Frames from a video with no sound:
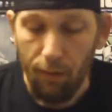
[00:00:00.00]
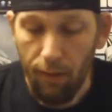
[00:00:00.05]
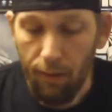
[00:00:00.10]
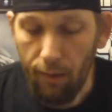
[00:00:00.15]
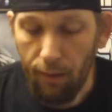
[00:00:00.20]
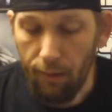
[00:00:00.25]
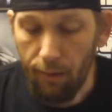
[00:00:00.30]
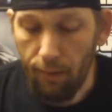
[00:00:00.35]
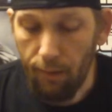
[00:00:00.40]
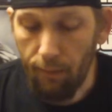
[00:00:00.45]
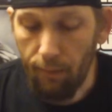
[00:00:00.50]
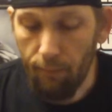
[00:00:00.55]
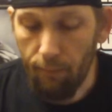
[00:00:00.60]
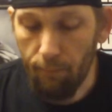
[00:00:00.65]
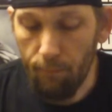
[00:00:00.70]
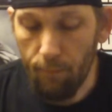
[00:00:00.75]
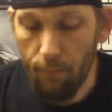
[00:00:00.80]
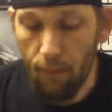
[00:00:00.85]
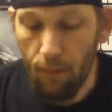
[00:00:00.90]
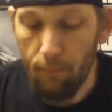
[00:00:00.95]
and
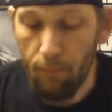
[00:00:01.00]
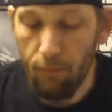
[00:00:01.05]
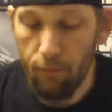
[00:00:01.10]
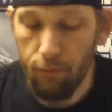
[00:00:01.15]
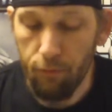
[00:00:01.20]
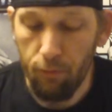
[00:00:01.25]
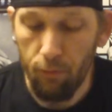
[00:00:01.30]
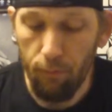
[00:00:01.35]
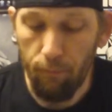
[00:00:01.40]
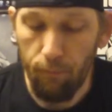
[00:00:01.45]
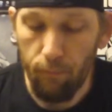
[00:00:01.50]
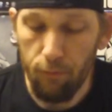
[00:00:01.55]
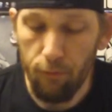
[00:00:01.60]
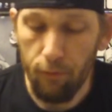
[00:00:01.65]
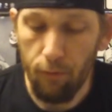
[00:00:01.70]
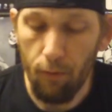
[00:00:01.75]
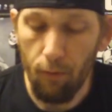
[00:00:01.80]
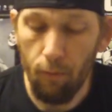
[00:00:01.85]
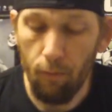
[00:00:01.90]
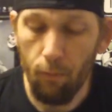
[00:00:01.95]
I'm not sure if this
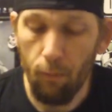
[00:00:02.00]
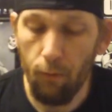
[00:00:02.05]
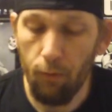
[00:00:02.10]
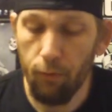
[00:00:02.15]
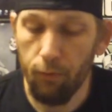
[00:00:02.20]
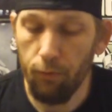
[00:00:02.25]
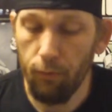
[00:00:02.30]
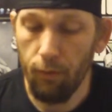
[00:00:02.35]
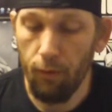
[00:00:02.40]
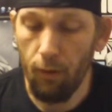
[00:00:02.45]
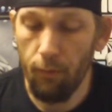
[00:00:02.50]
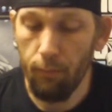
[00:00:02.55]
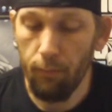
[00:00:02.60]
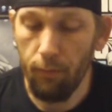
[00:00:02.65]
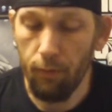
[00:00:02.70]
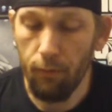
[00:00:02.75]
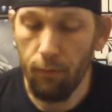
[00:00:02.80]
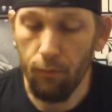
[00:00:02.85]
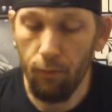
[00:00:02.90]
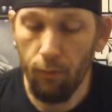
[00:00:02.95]
code works or not
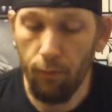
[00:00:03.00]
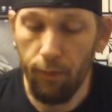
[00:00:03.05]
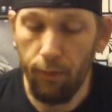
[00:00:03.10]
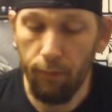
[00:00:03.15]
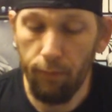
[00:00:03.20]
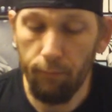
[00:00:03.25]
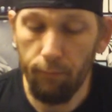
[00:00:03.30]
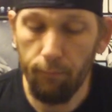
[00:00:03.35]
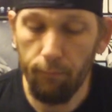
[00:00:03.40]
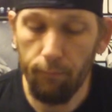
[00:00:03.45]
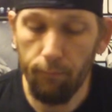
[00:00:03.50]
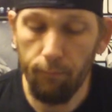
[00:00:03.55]
because I already